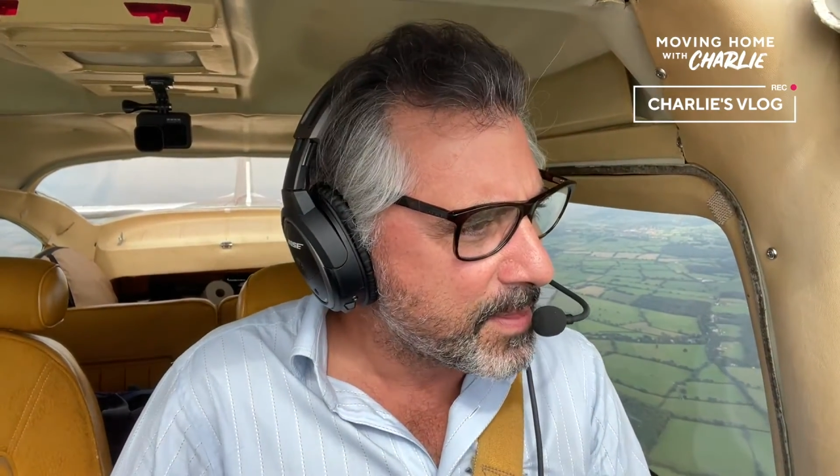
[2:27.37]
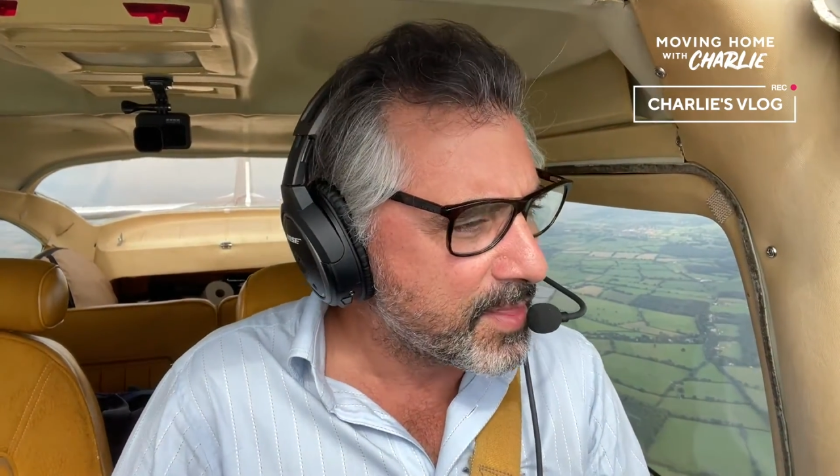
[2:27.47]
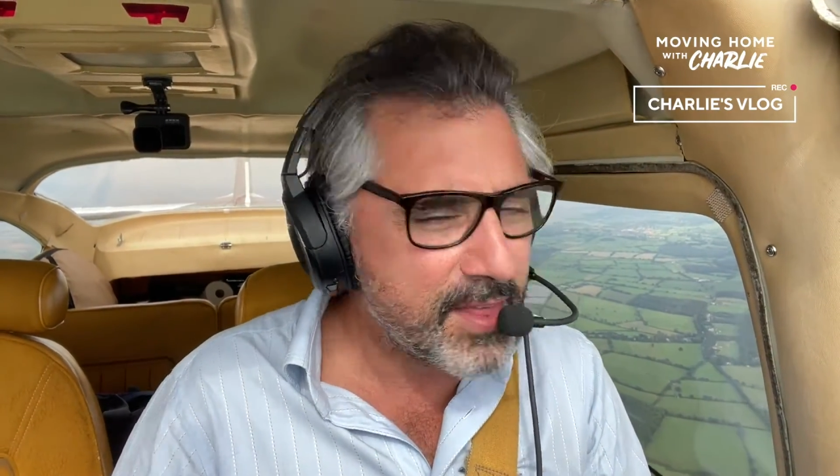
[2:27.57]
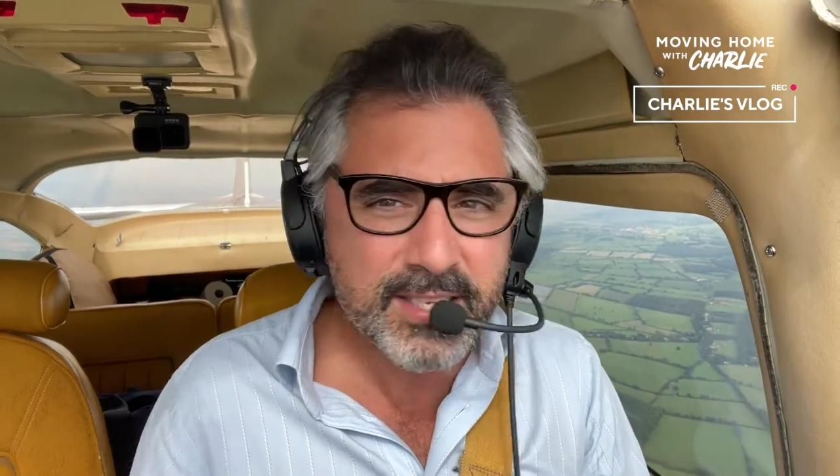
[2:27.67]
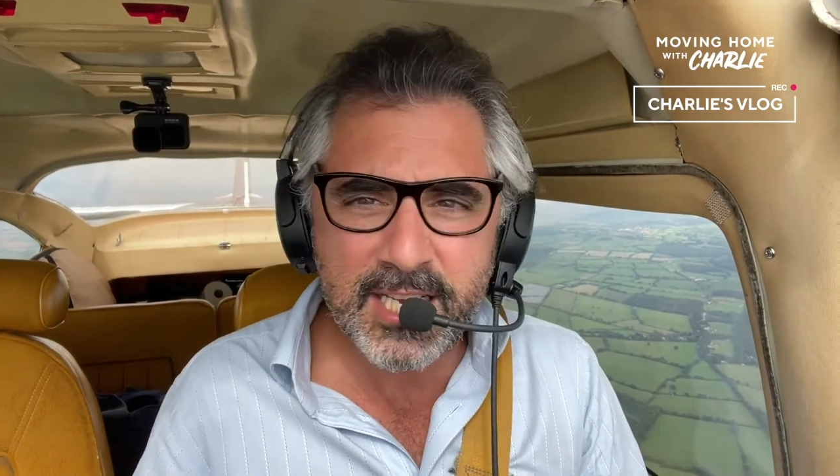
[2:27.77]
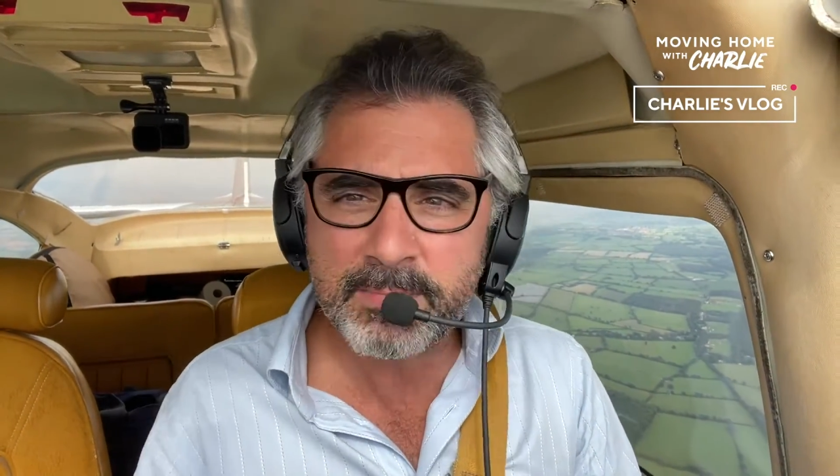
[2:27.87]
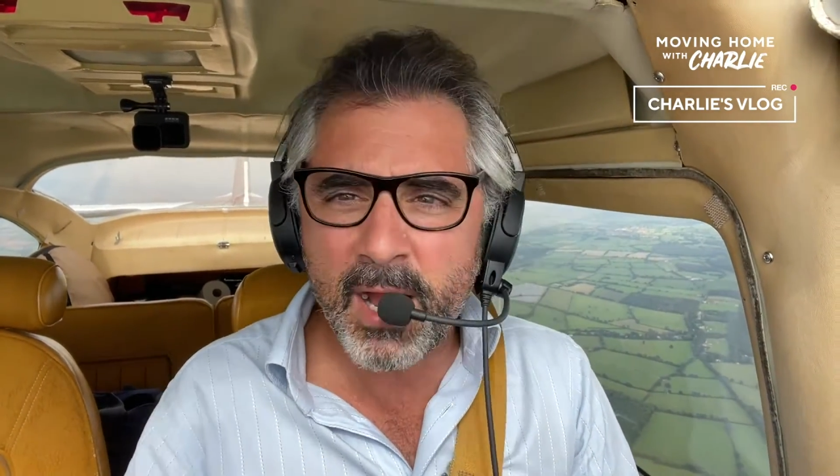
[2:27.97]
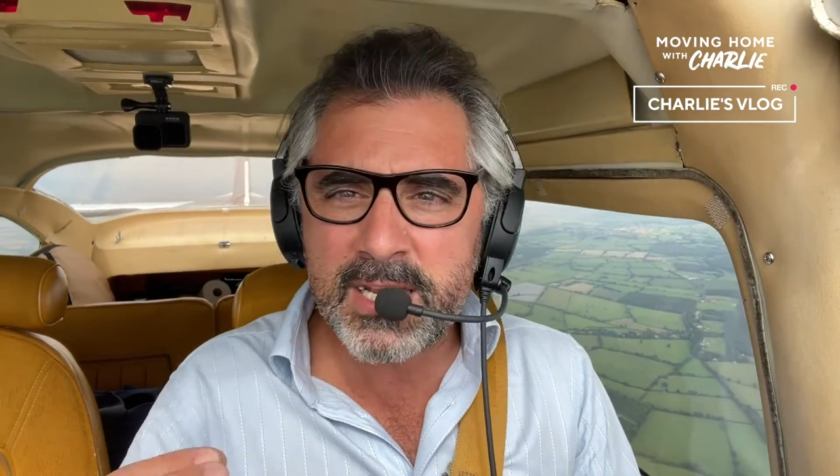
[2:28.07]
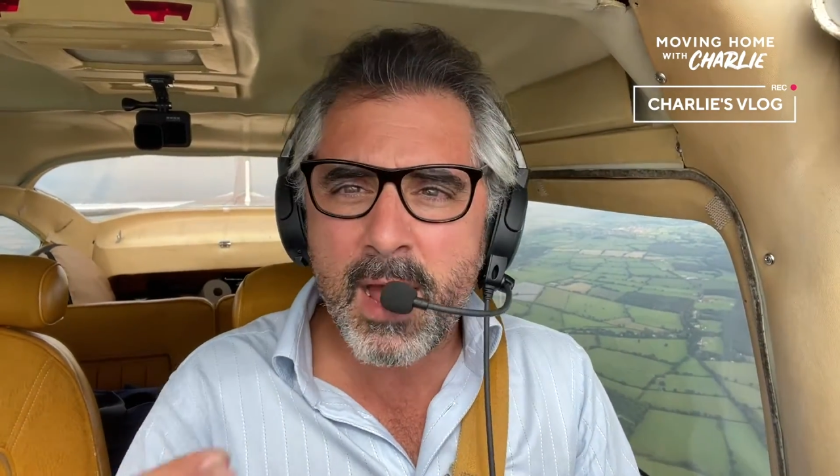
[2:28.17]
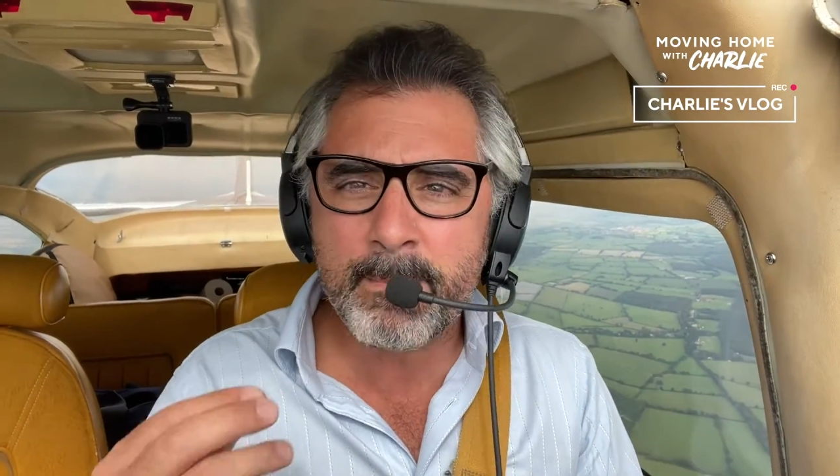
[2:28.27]
this is
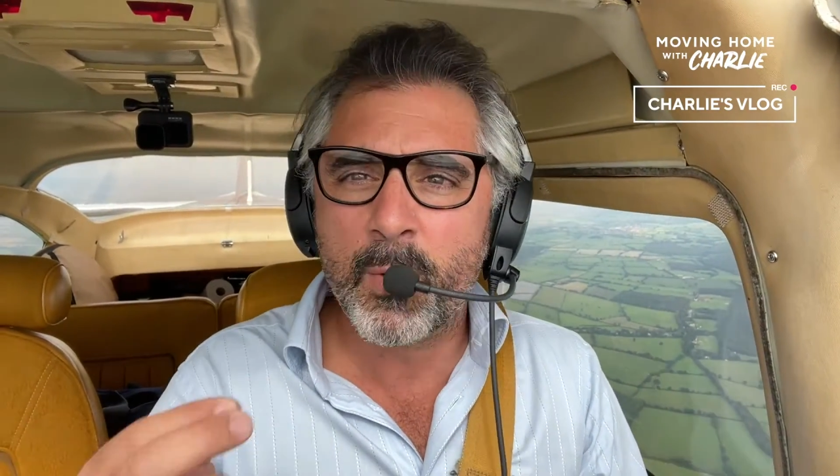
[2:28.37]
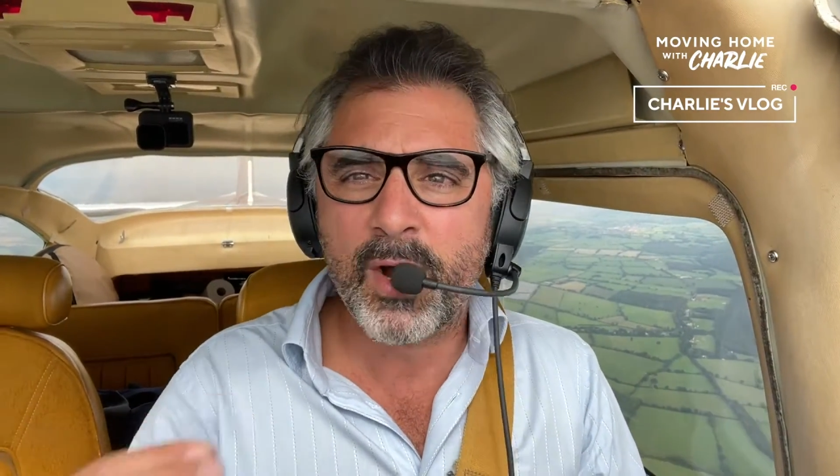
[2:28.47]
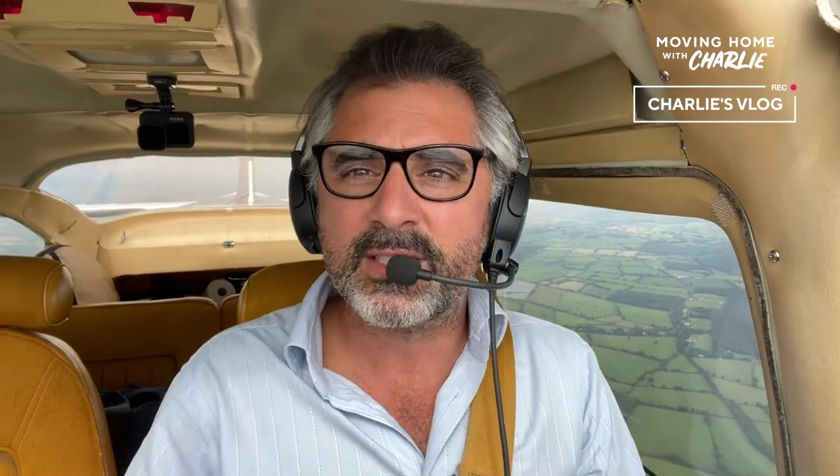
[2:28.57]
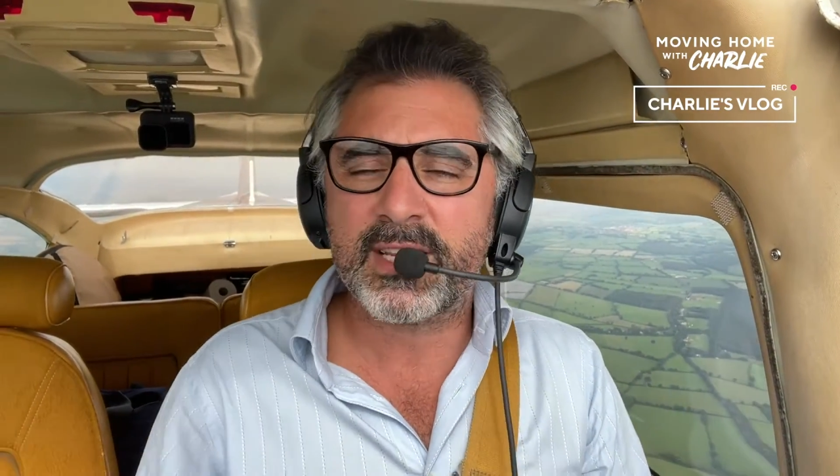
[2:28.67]
my number one